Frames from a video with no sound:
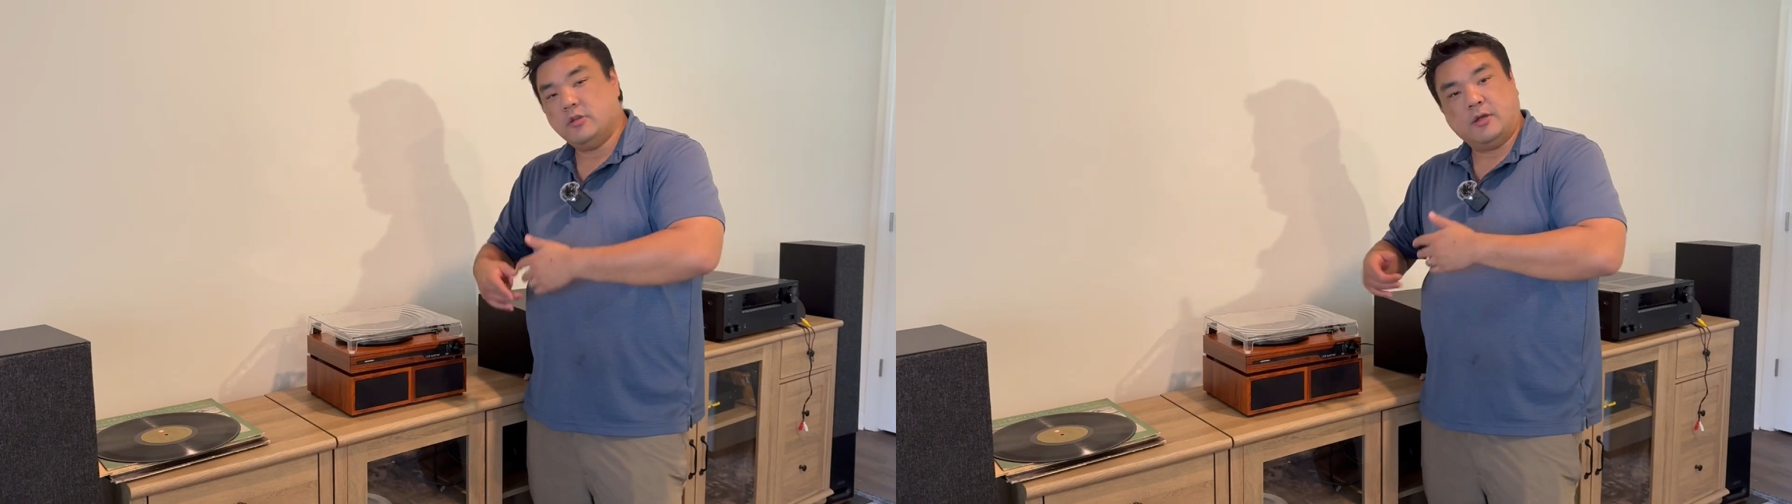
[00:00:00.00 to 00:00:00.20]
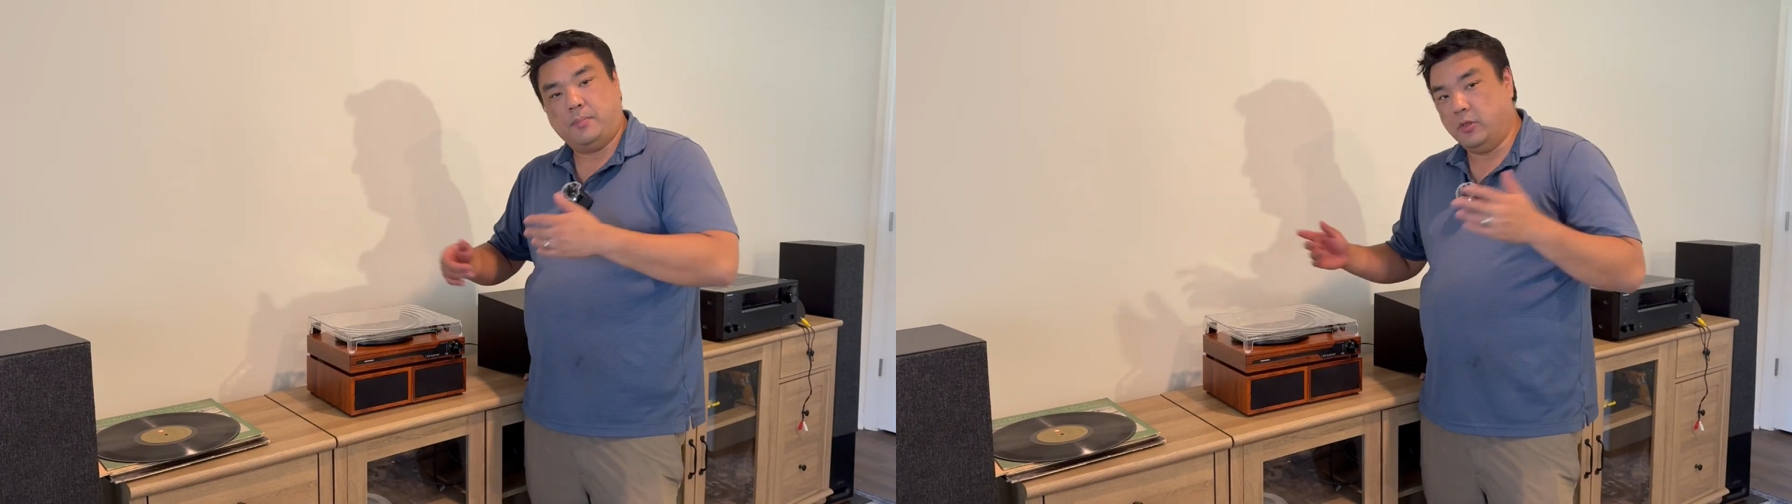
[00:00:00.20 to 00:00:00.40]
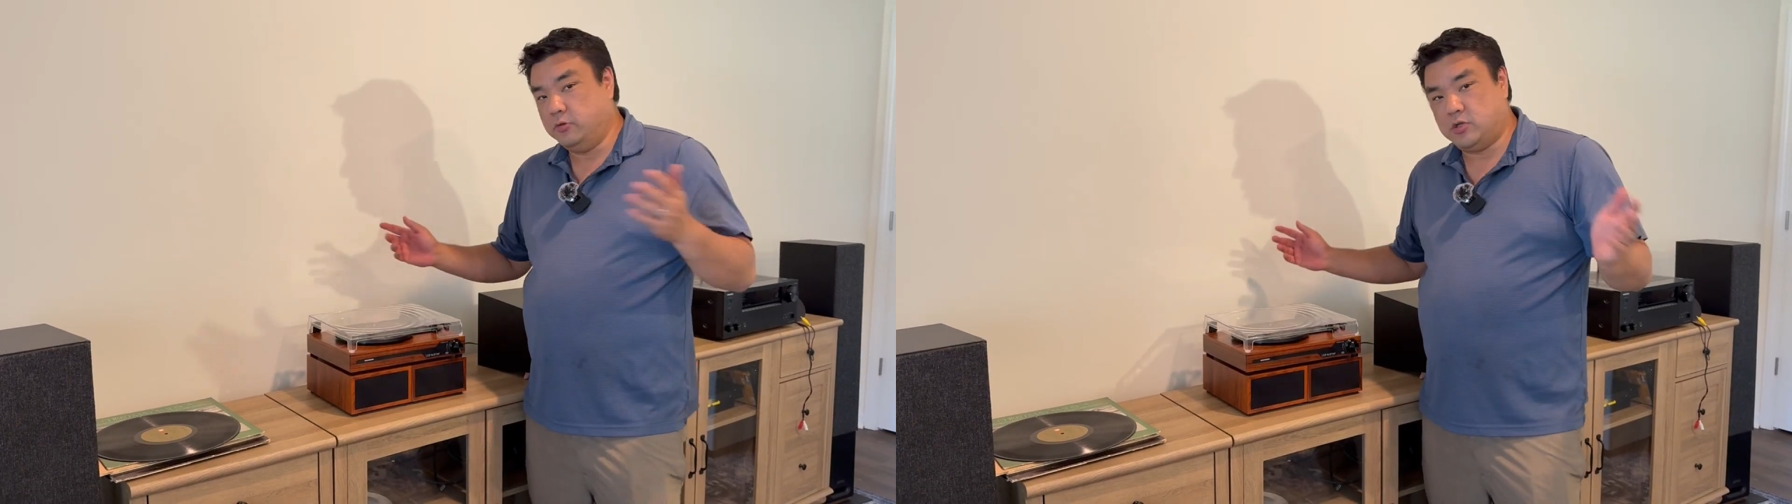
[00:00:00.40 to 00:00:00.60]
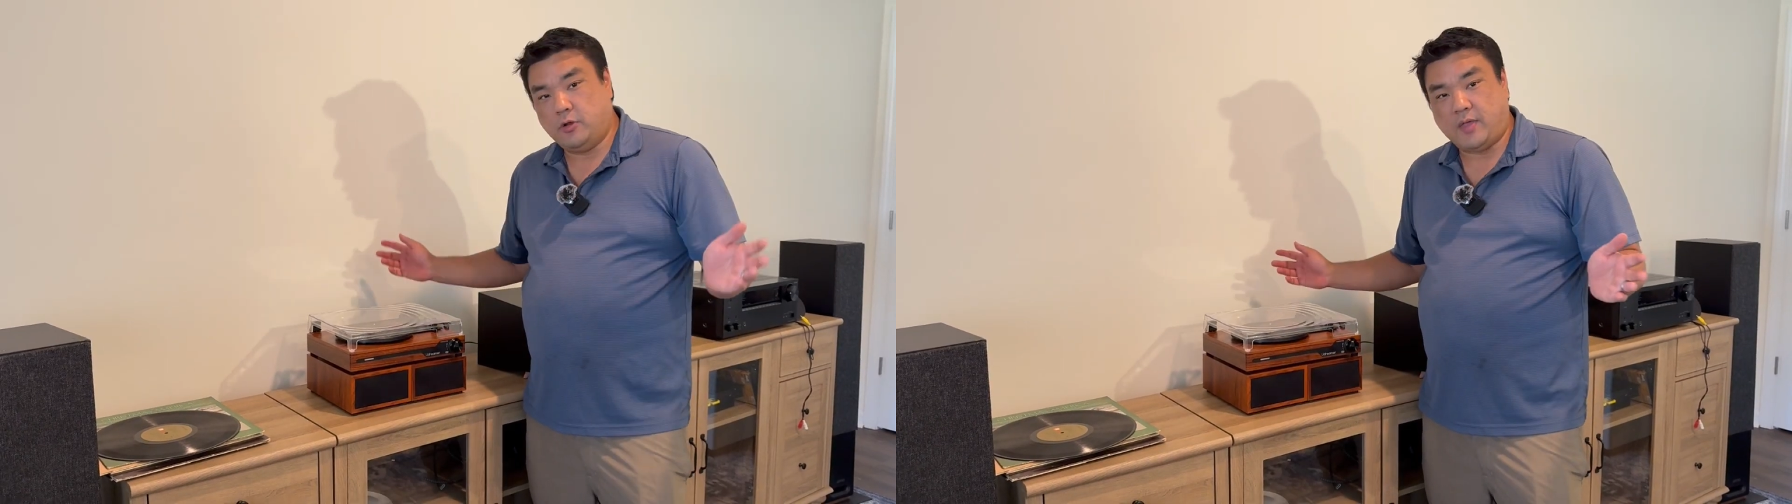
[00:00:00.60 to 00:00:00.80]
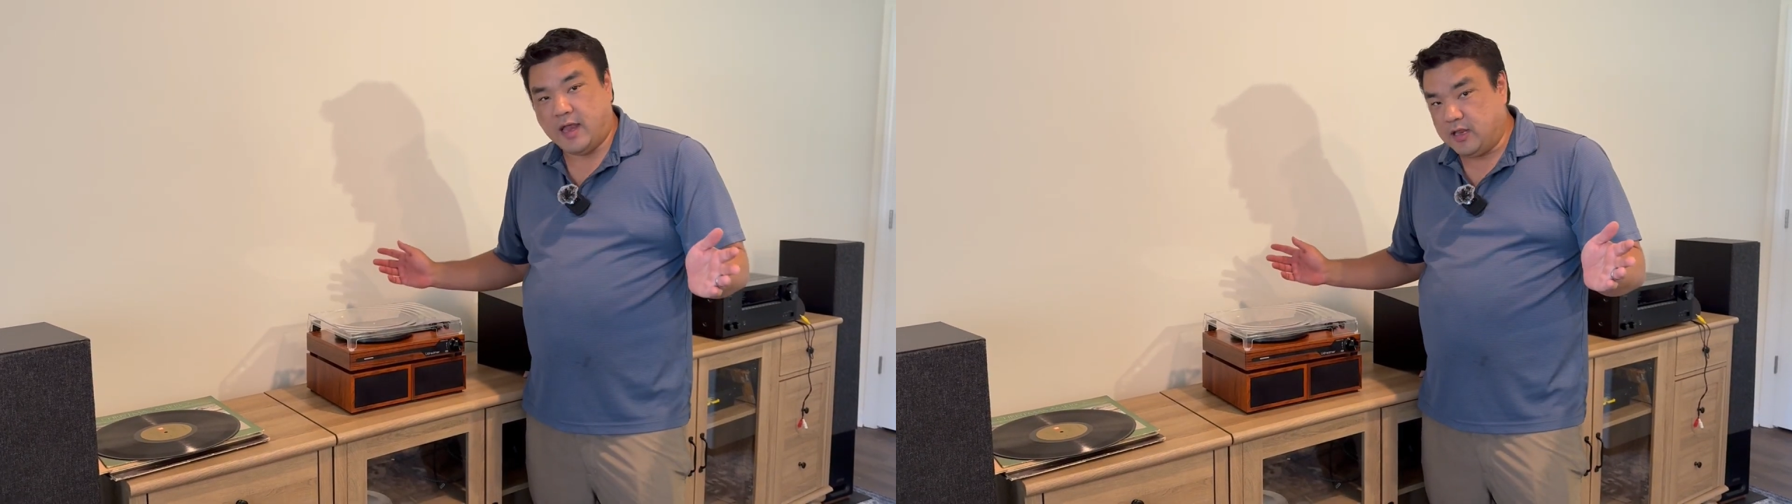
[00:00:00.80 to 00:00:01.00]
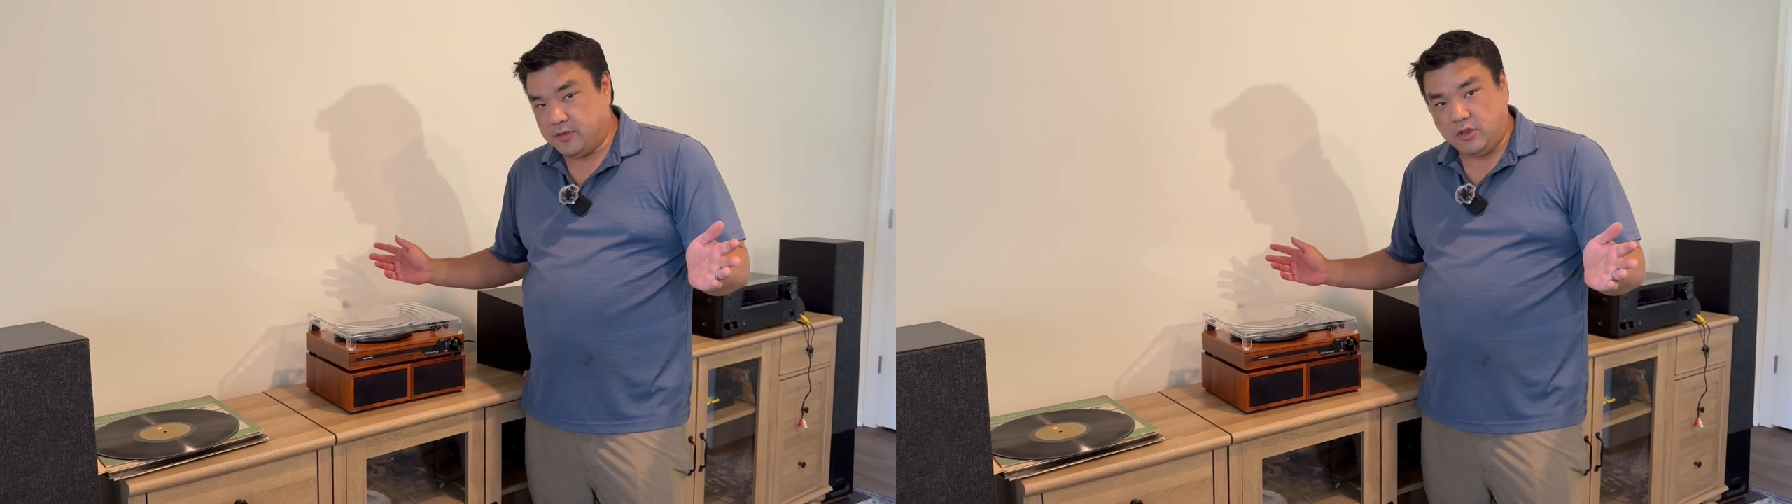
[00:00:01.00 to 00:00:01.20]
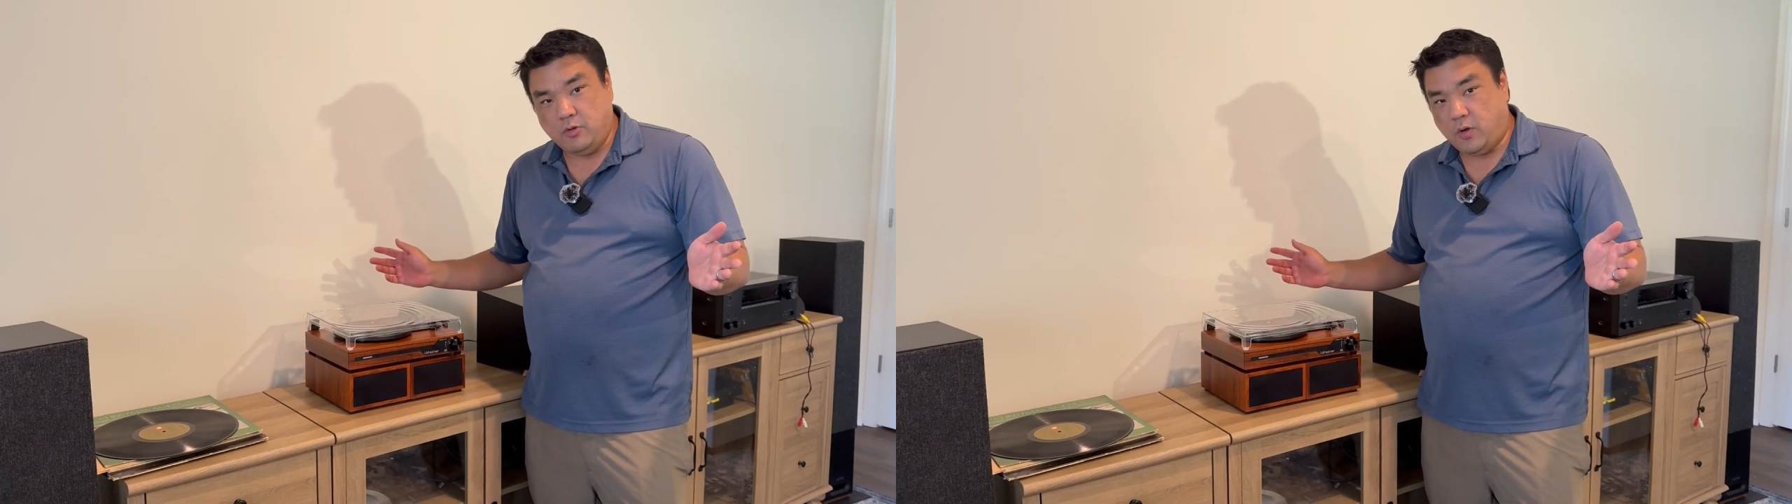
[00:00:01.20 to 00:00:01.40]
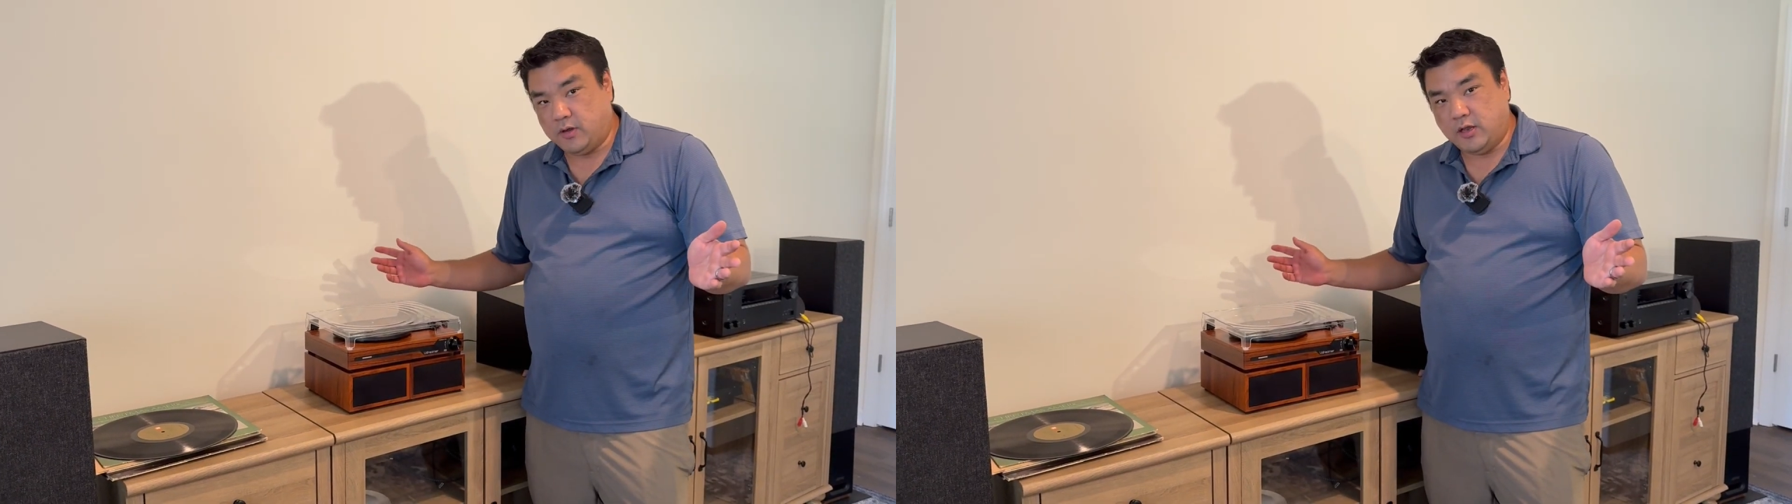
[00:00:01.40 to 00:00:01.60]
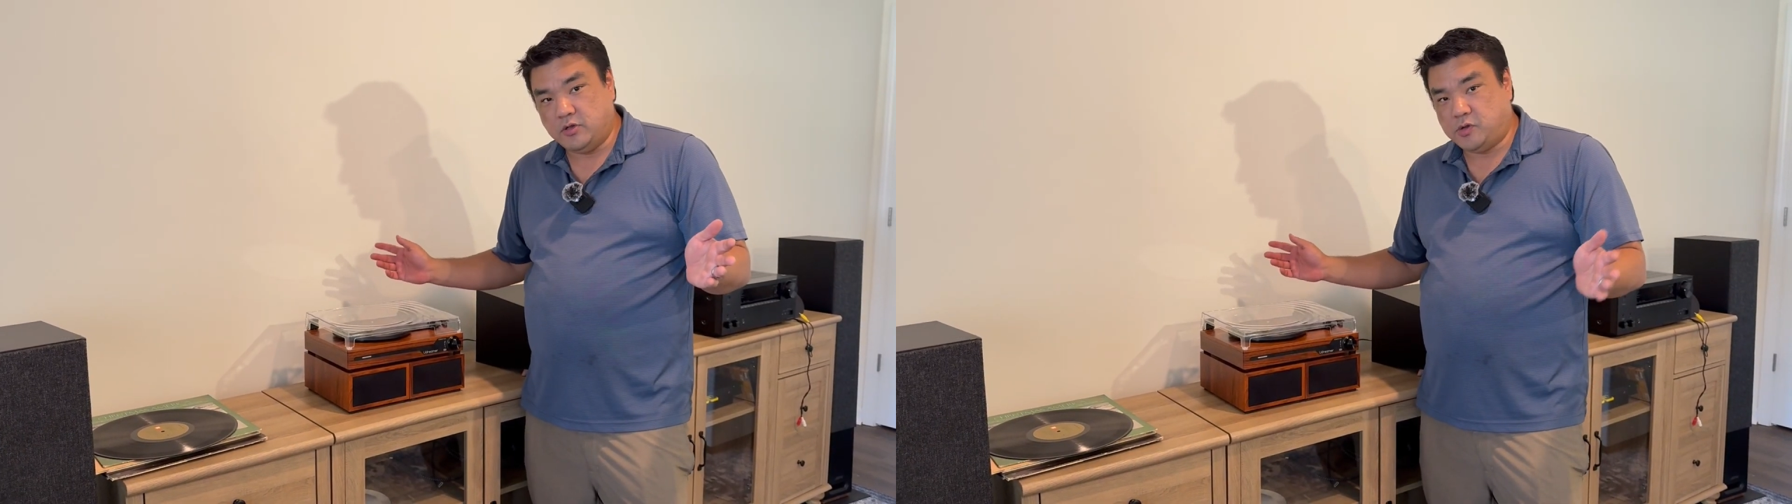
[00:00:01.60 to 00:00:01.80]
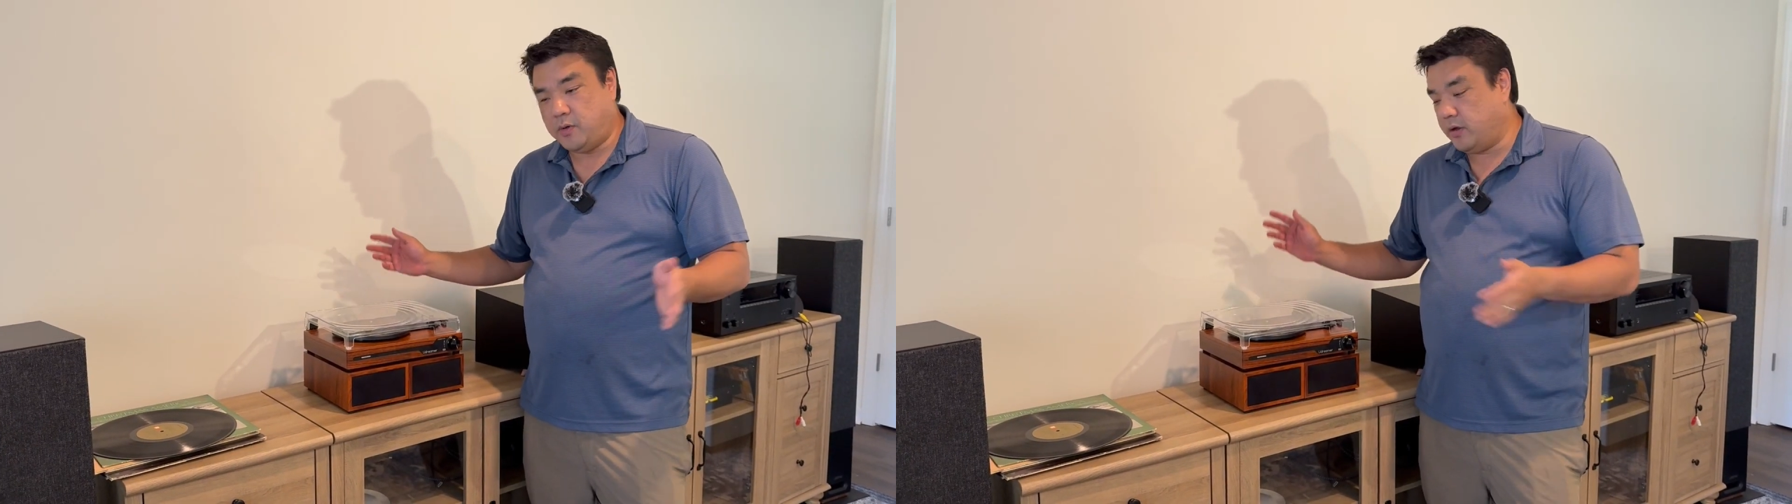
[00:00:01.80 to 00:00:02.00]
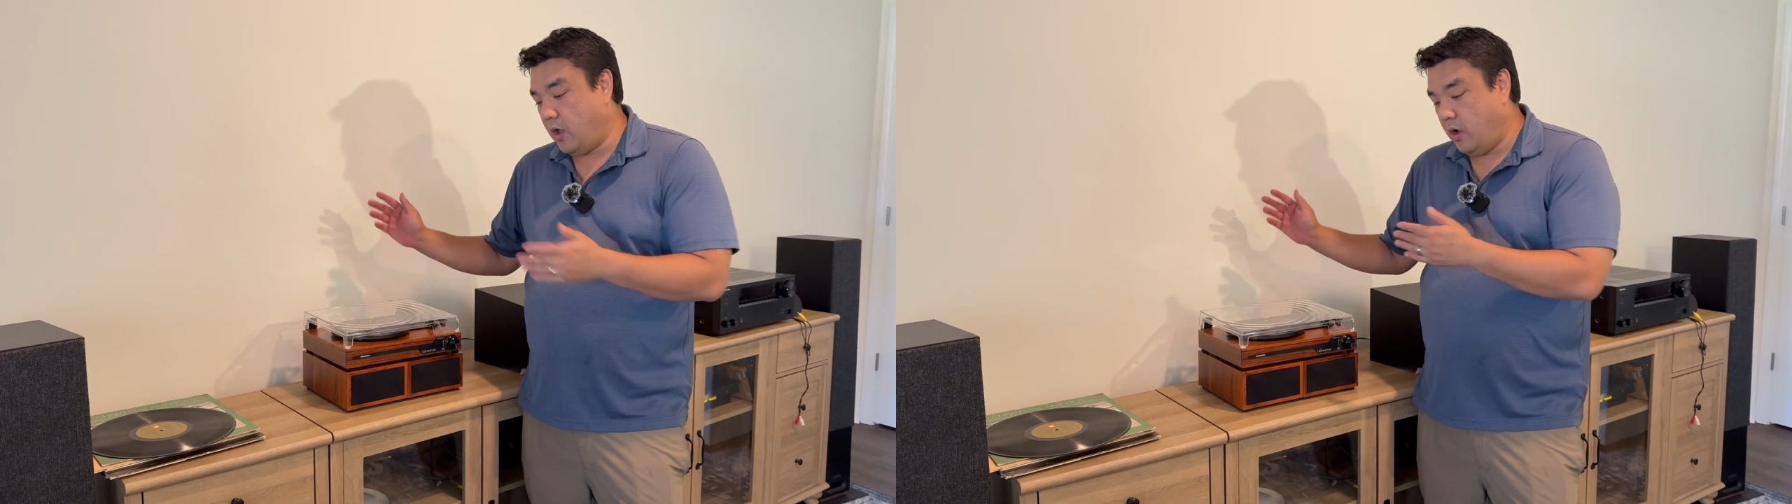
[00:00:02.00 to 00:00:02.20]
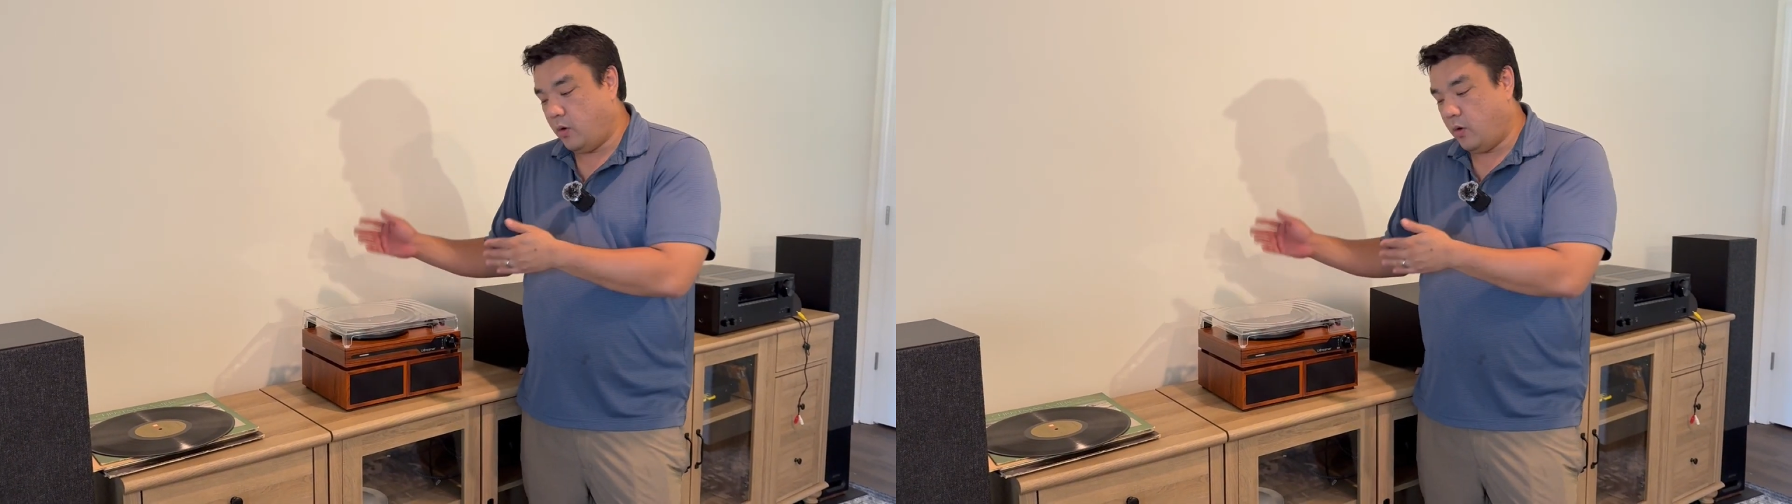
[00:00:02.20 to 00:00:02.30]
to Bluetooth anything you want into it